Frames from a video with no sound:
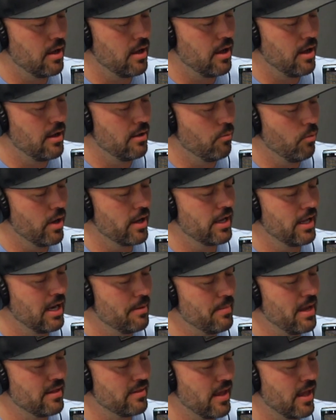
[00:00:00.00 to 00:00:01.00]
what can I
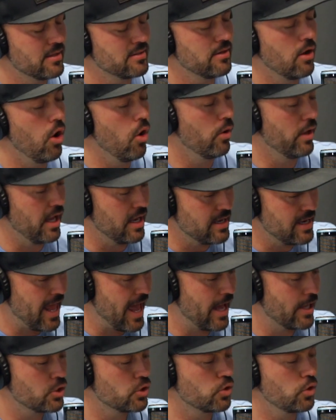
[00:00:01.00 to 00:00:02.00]
make that? Okay,
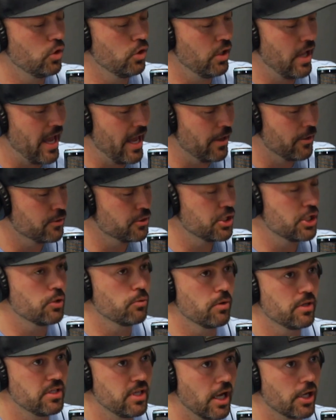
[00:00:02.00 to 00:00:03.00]
natural energy
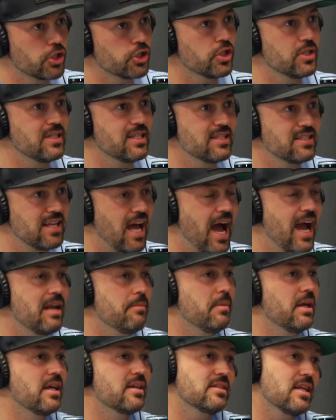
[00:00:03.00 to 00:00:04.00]
reduction design,
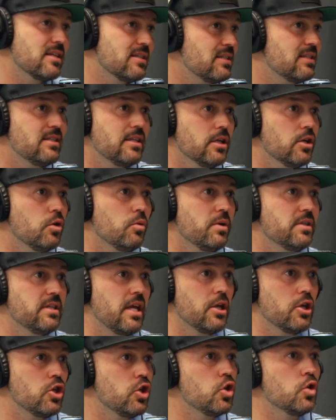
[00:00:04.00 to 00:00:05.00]
because I still was a
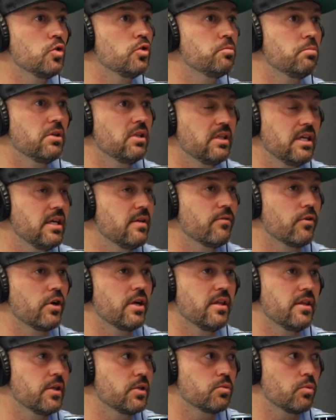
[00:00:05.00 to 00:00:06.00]
huge believer
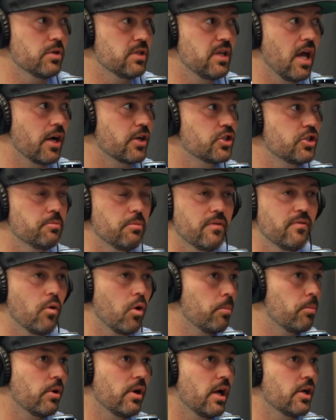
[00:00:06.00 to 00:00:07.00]
in this reduction before
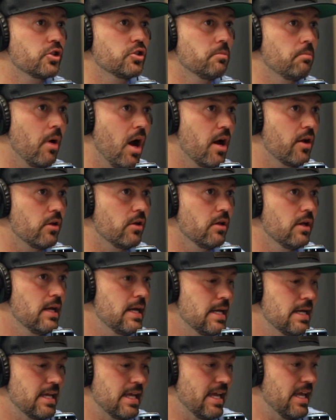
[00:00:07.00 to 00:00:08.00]
production model.
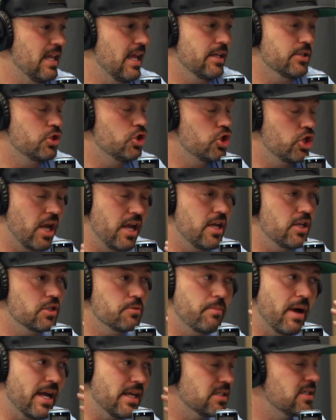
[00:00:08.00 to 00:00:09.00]
It has changed
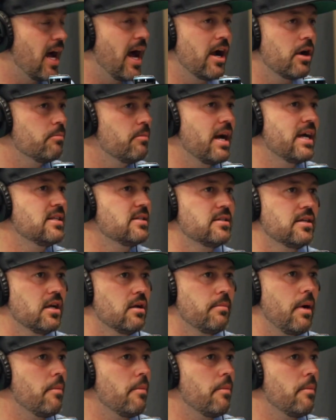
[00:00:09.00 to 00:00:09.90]
my entire mindset about